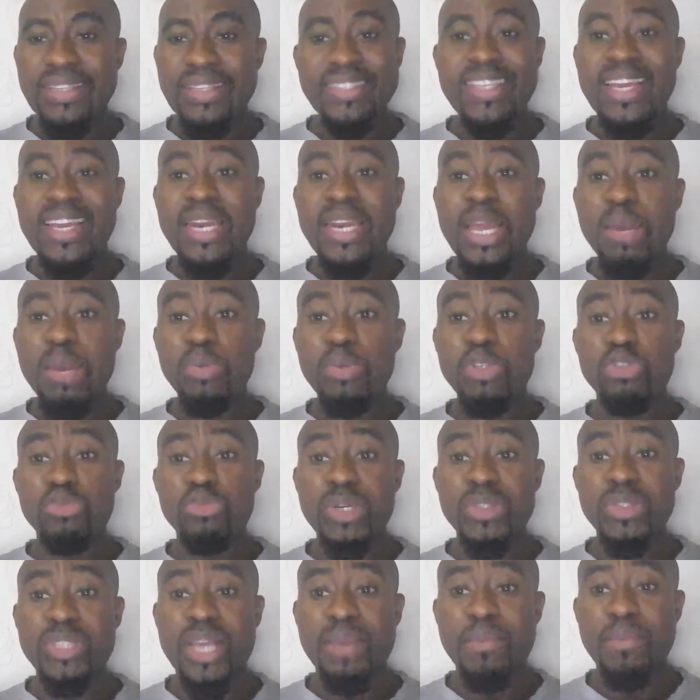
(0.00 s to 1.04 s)
This enables
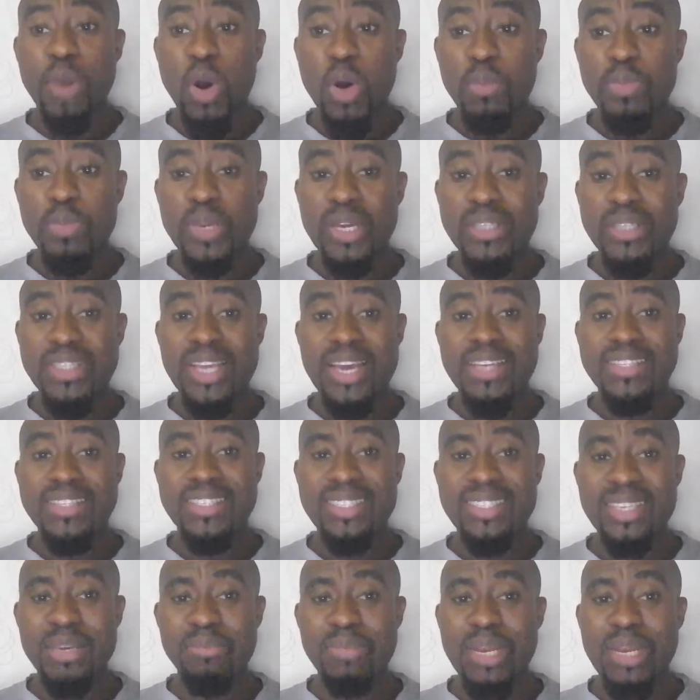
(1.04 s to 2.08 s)
real time update and
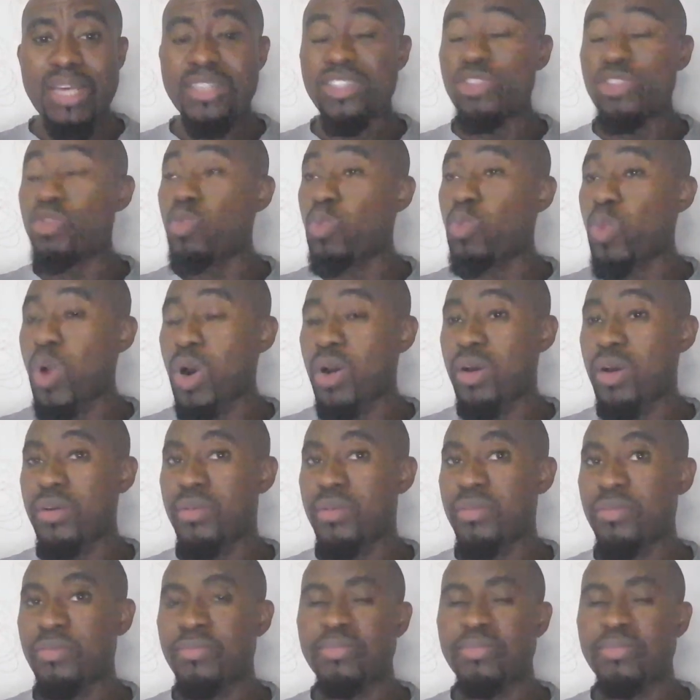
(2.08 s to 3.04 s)
seamless work.